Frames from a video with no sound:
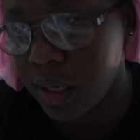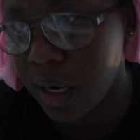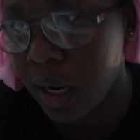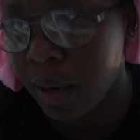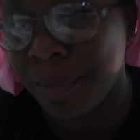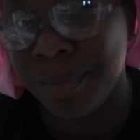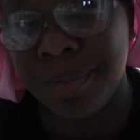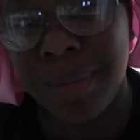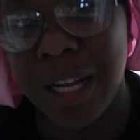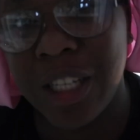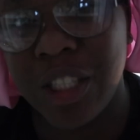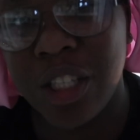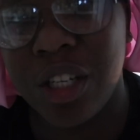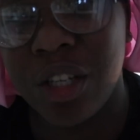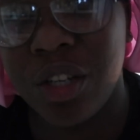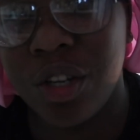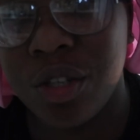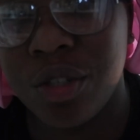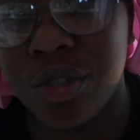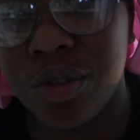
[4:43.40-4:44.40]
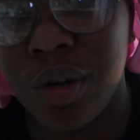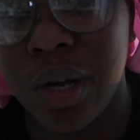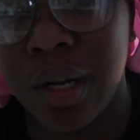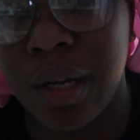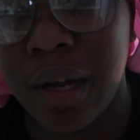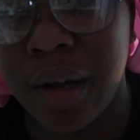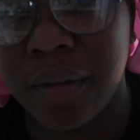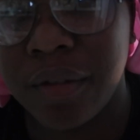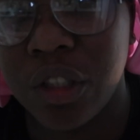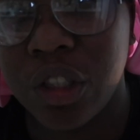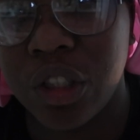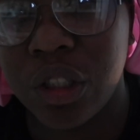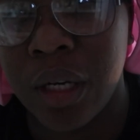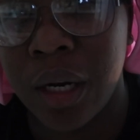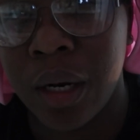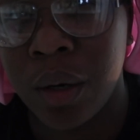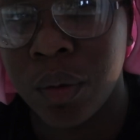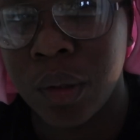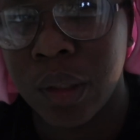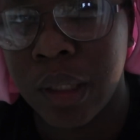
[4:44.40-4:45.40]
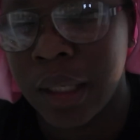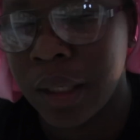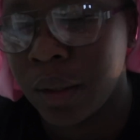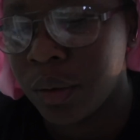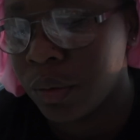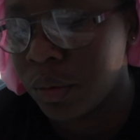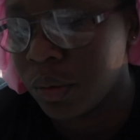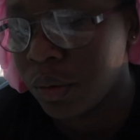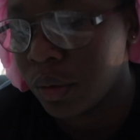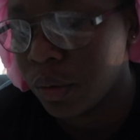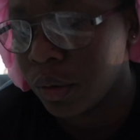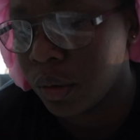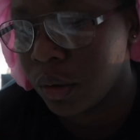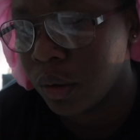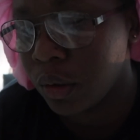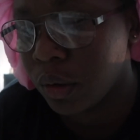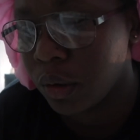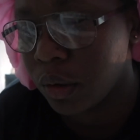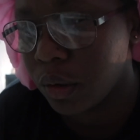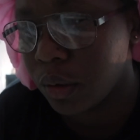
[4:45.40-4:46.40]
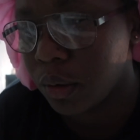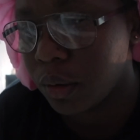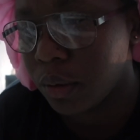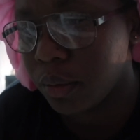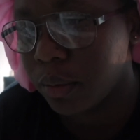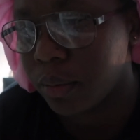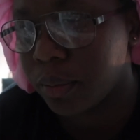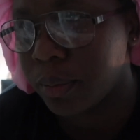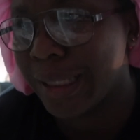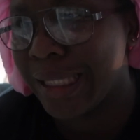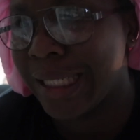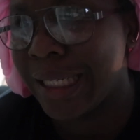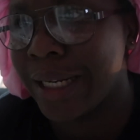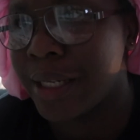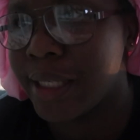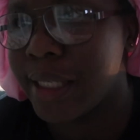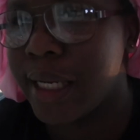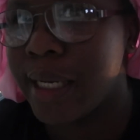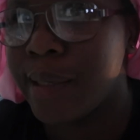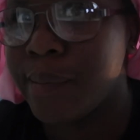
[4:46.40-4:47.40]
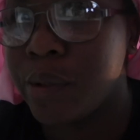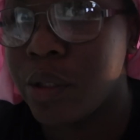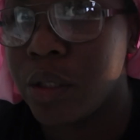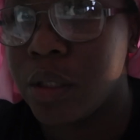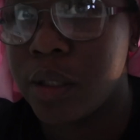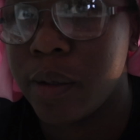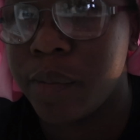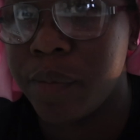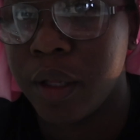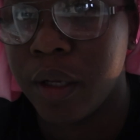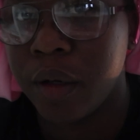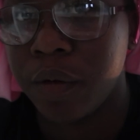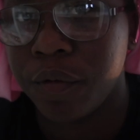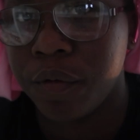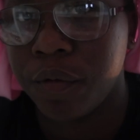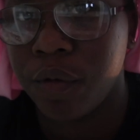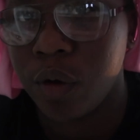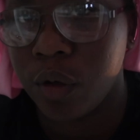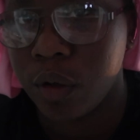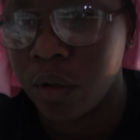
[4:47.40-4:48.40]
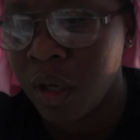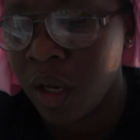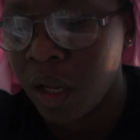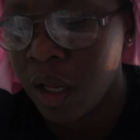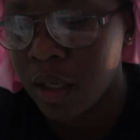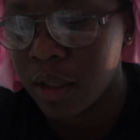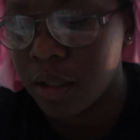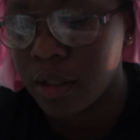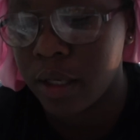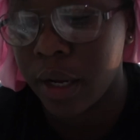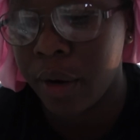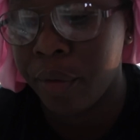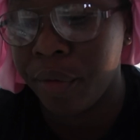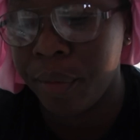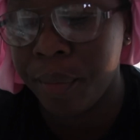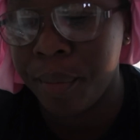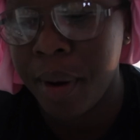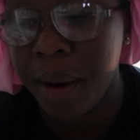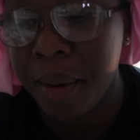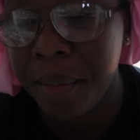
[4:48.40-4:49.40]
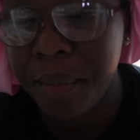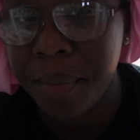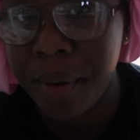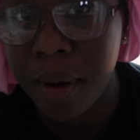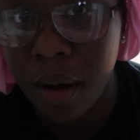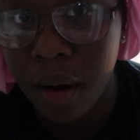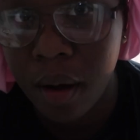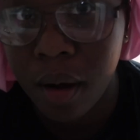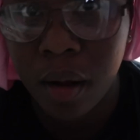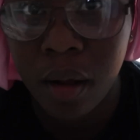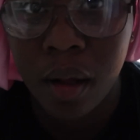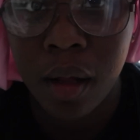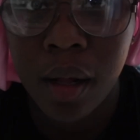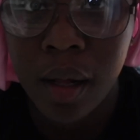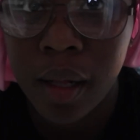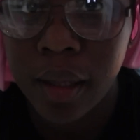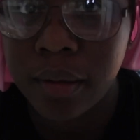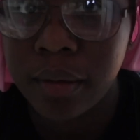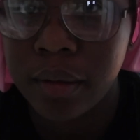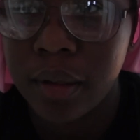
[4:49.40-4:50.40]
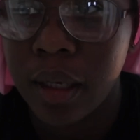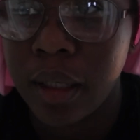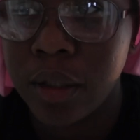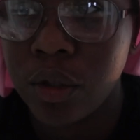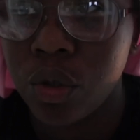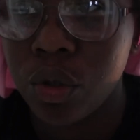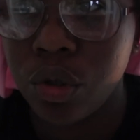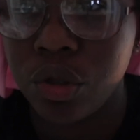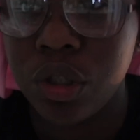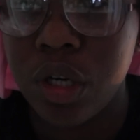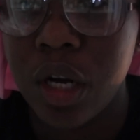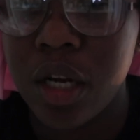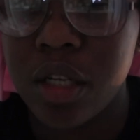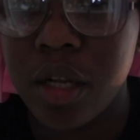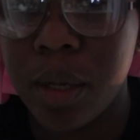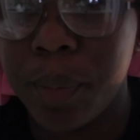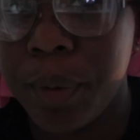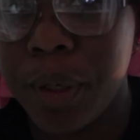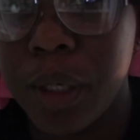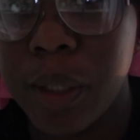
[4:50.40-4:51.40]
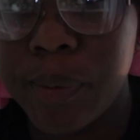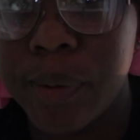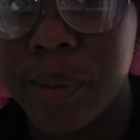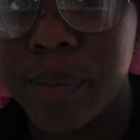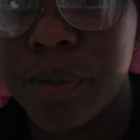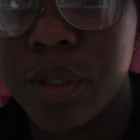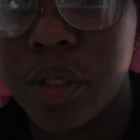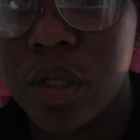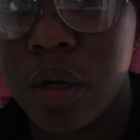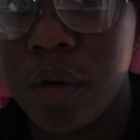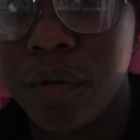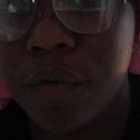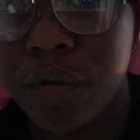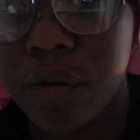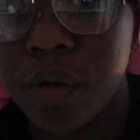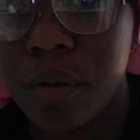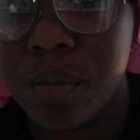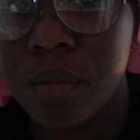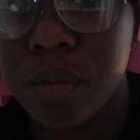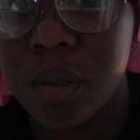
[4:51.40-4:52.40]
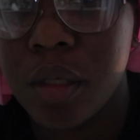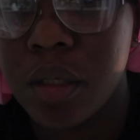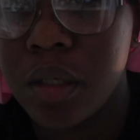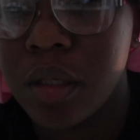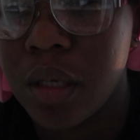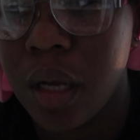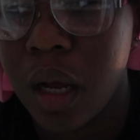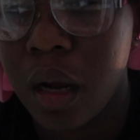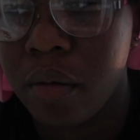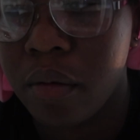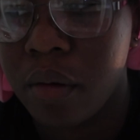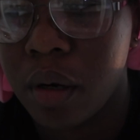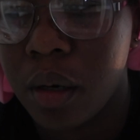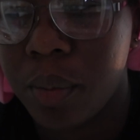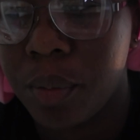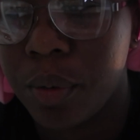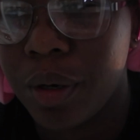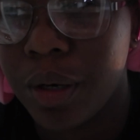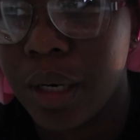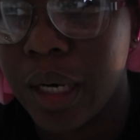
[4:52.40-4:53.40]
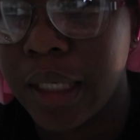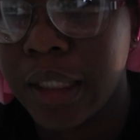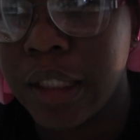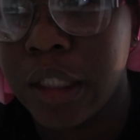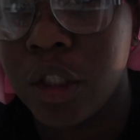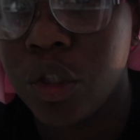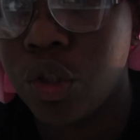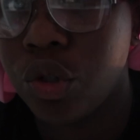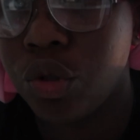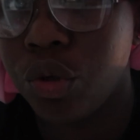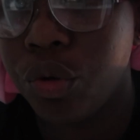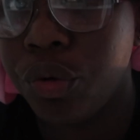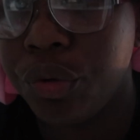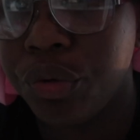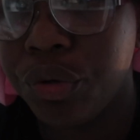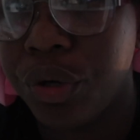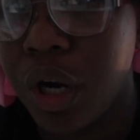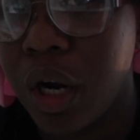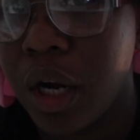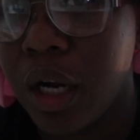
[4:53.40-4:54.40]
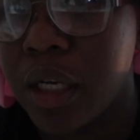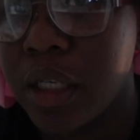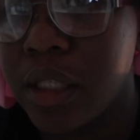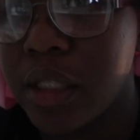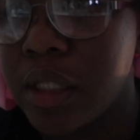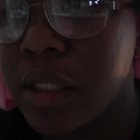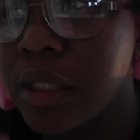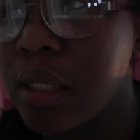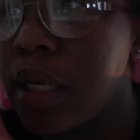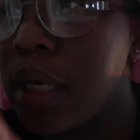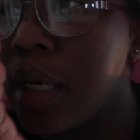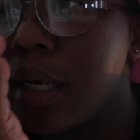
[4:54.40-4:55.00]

I'm actually going to go and have a shower now. But then I said, let me do something fun. Because I remember that I told you guys I picked up some stuff from Zara. But I didn't show you guys.